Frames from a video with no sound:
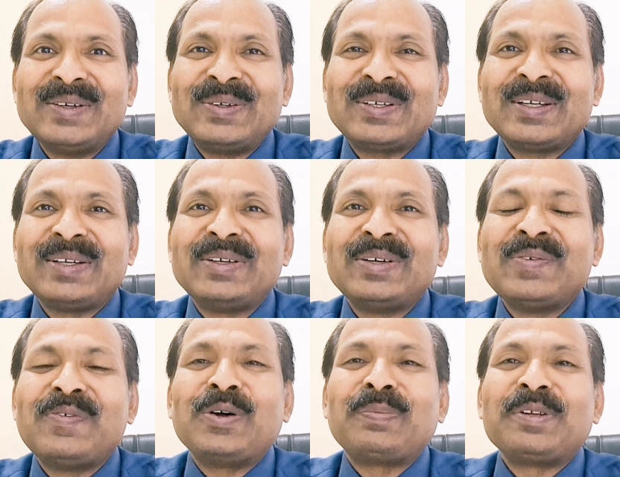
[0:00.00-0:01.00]
Okay,
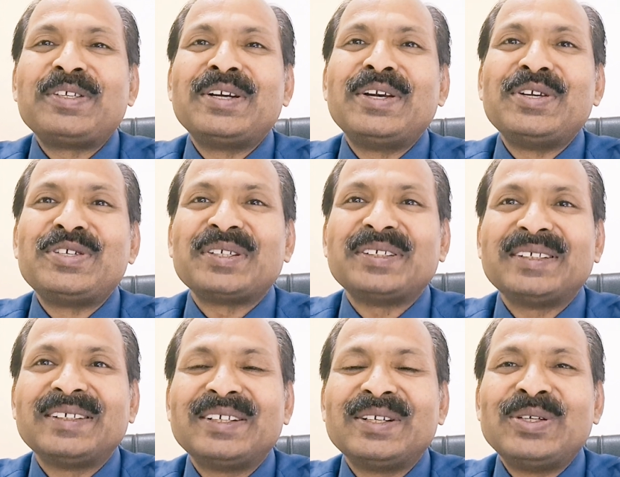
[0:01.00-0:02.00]
for presentation,
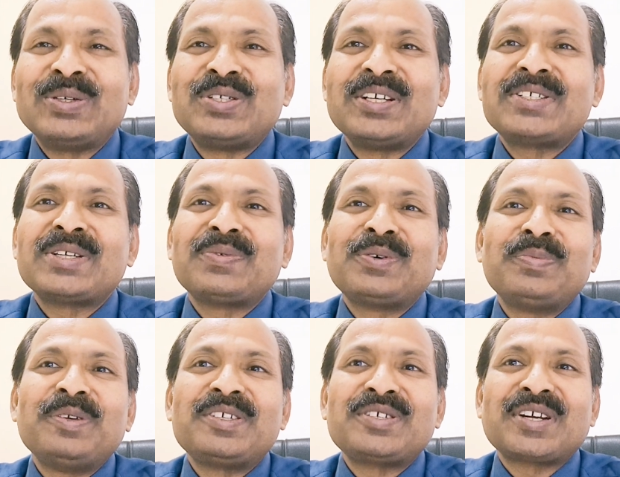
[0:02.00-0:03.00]
your gesture would
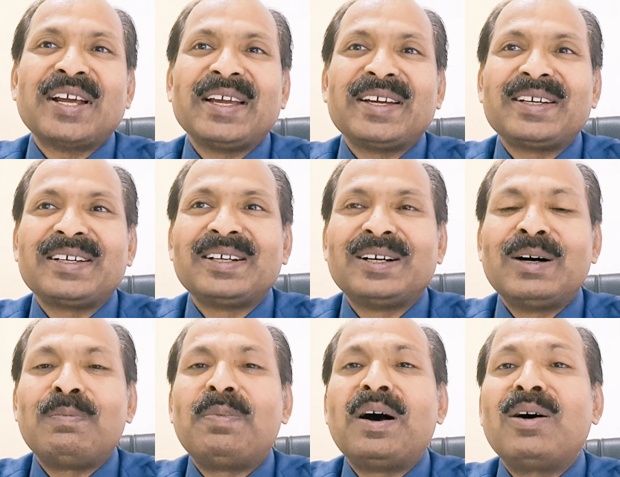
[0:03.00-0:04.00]
be strike a
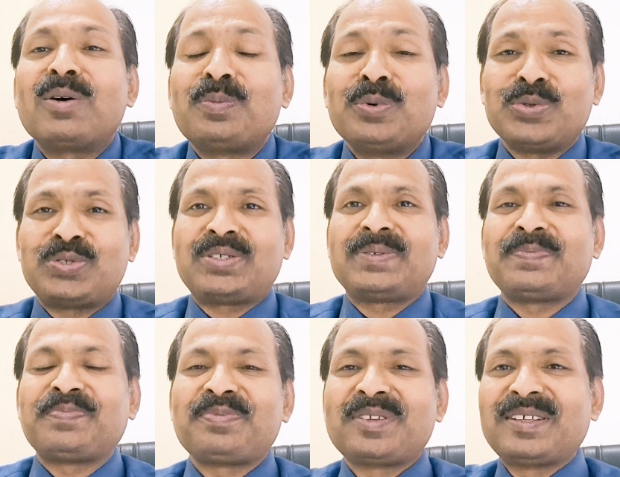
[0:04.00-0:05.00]
power pose.
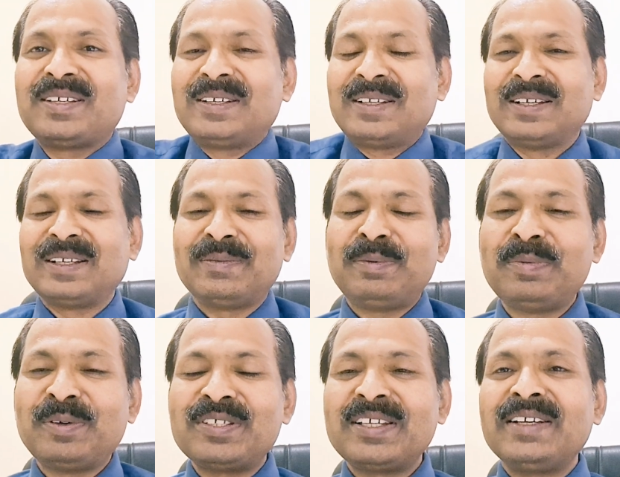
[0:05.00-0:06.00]

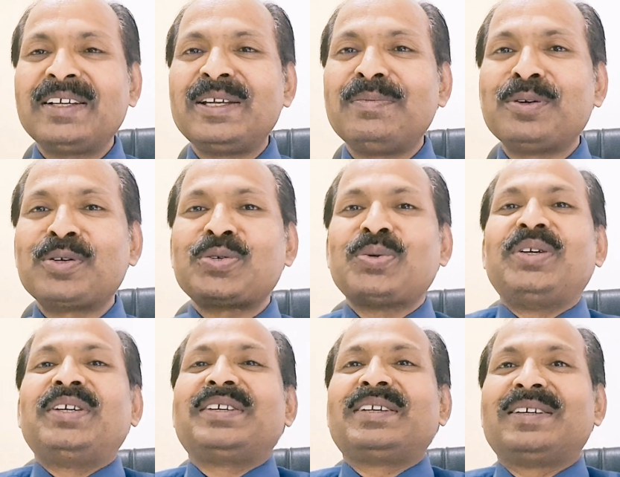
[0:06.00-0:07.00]
People say keep your
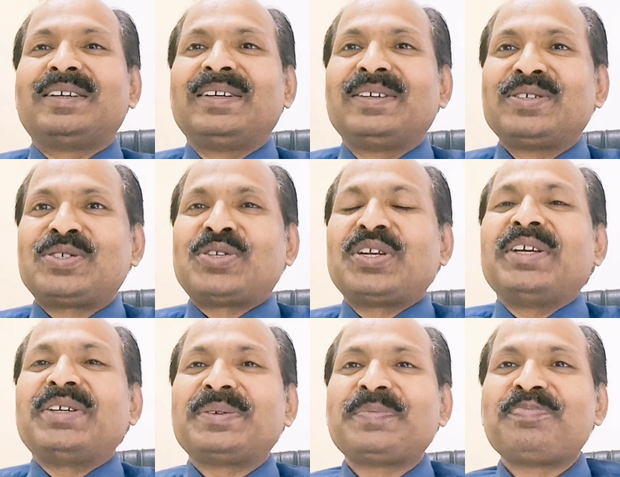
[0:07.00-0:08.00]
shoulder
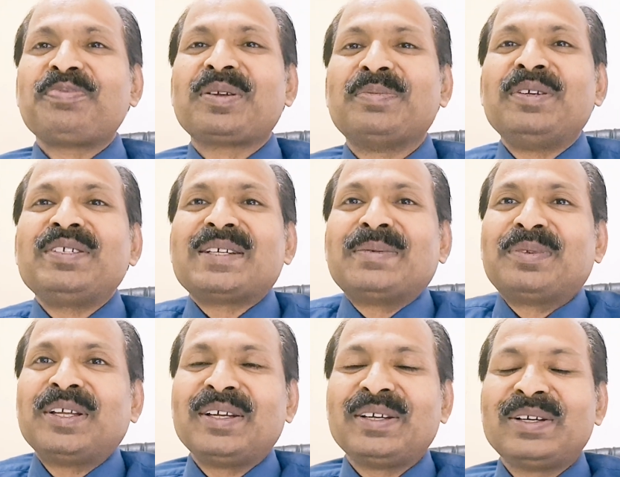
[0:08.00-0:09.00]
straight, means
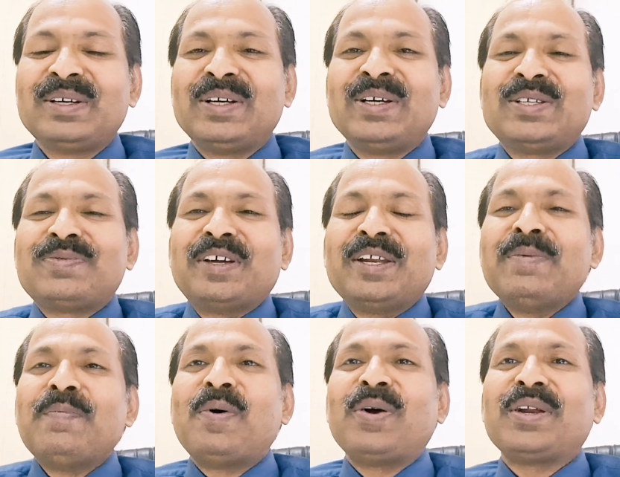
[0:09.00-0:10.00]
something is very
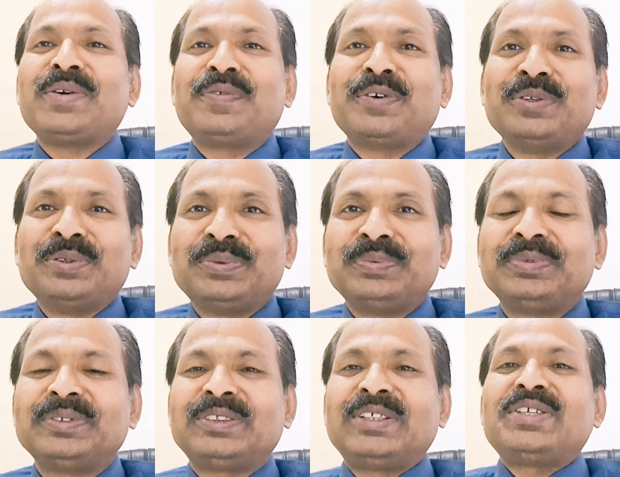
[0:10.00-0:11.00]
important for you.
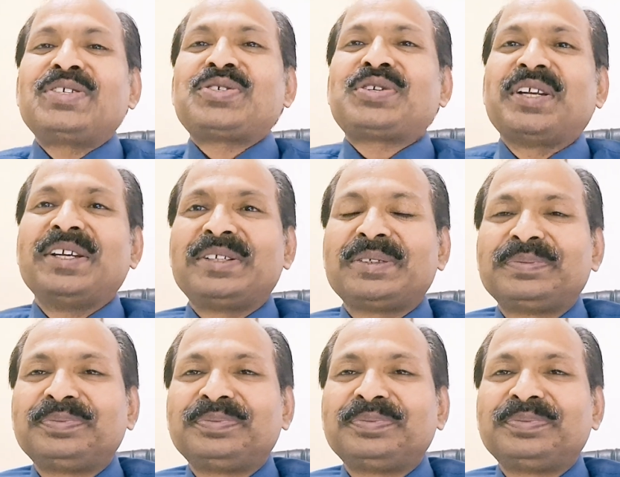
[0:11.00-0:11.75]
Sit straight.